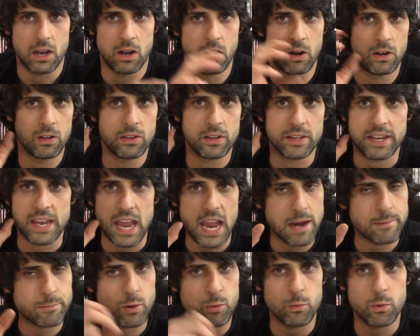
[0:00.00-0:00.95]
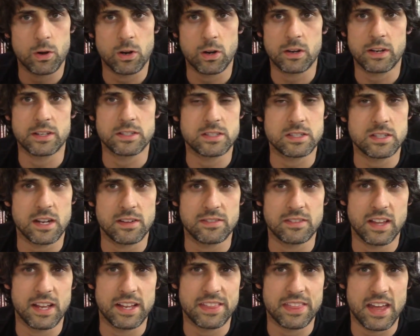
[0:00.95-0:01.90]
all the camera work and
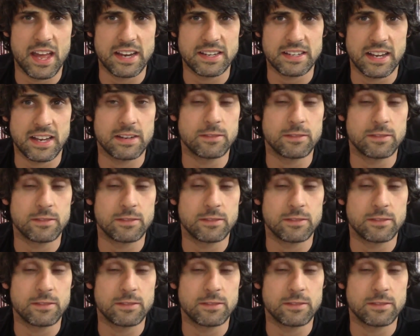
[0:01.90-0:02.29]
stuff like that